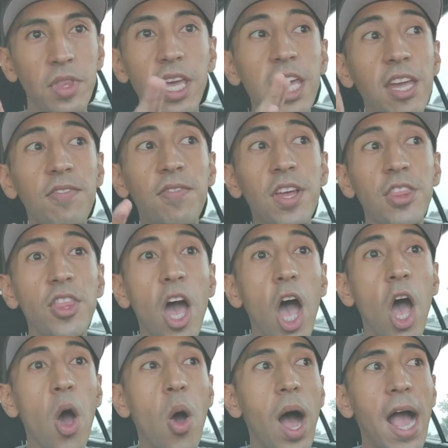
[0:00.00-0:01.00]
Even
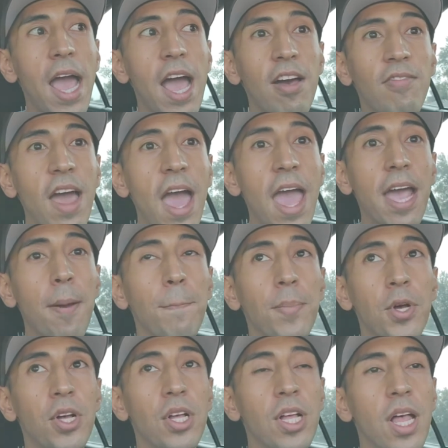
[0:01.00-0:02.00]
though I have
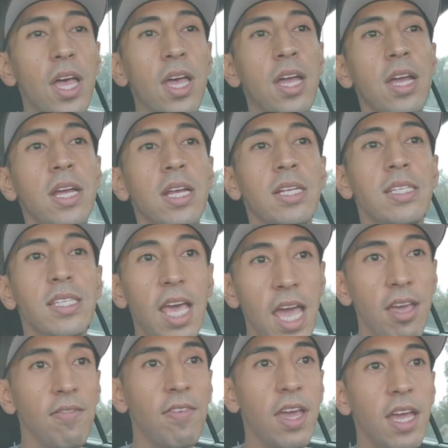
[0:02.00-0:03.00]
ample
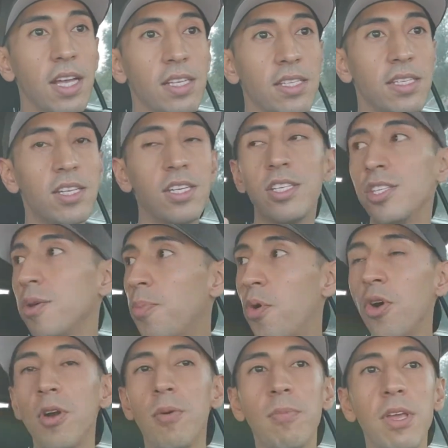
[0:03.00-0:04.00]
savings to
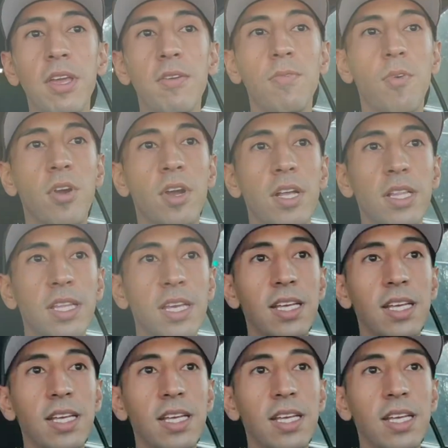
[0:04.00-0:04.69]
support me for at